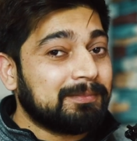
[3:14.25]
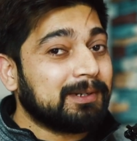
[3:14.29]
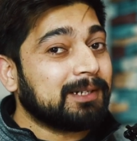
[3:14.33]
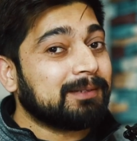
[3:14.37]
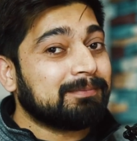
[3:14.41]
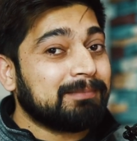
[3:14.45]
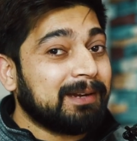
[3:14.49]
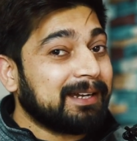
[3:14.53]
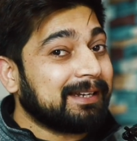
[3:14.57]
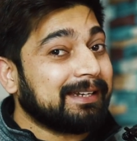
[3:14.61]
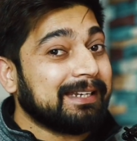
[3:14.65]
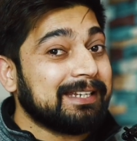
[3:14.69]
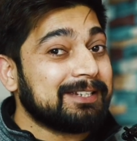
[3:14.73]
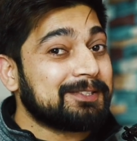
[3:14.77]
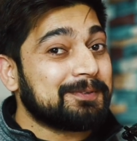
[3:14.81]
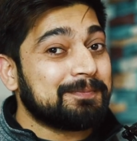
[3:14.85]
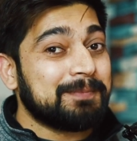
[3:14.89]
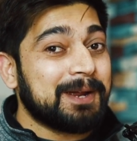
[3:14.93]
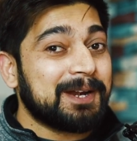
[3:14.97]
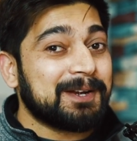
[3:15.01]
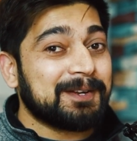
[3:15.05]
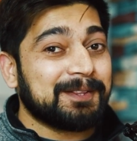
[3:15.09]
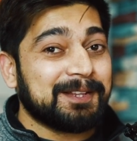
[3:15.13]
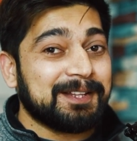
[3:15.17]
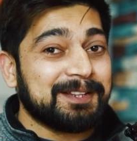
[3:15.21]
but at least
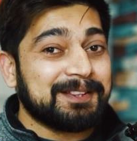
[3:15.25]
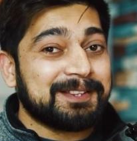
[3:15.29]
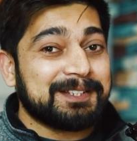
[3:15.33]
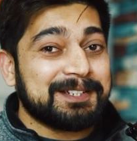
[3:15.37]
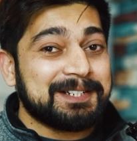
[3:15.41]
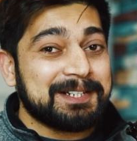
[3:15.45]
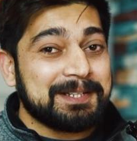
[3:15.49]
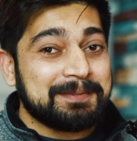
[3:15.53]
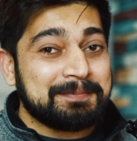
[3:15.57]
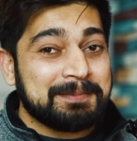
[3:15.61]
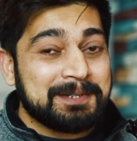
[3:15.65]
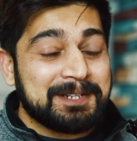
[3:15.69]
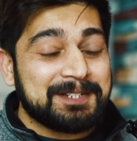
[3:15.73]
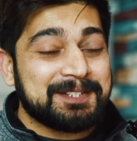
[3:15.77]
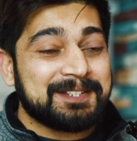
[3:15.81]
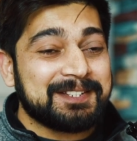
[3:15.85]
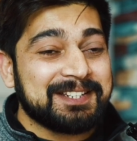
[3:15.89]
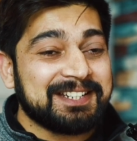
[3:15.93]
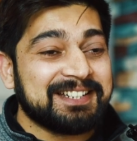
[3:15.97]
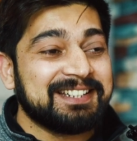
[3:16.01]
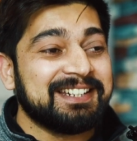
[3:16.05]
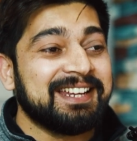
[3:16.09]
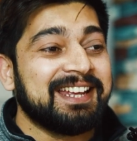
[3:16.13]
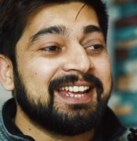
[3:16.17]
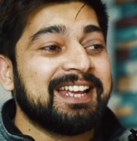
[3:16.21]
better than
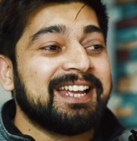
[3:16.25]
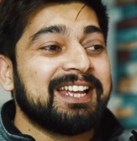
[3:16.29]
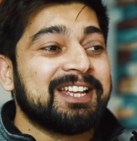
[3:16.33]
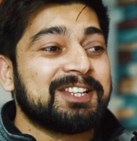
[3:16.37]
30%.